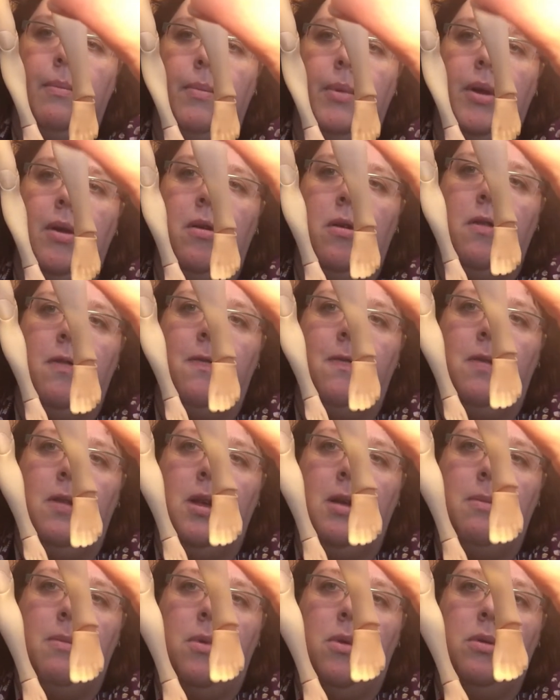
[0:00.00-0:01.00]

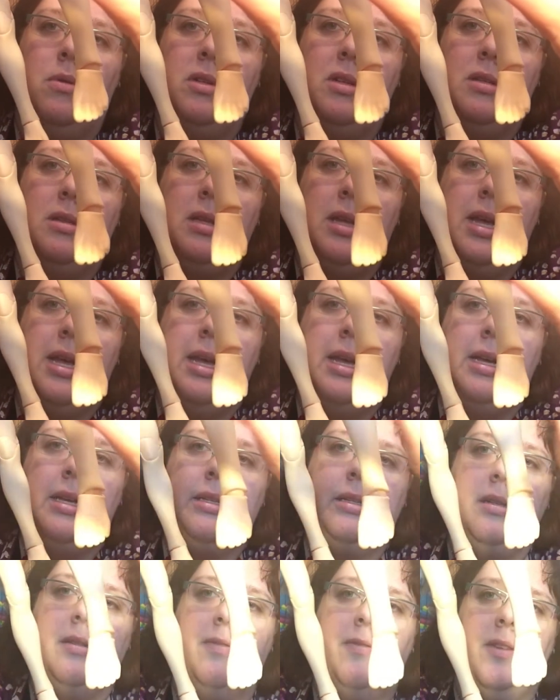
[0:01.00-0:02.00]
Beautifully molded
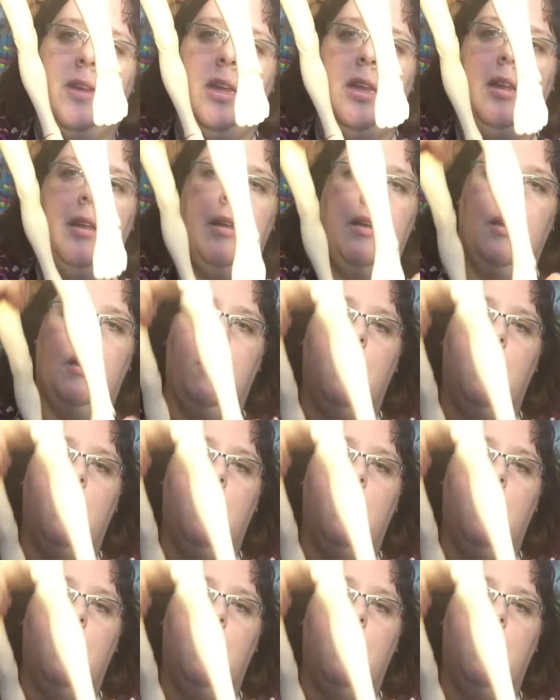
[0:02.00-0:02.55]
legs, feet.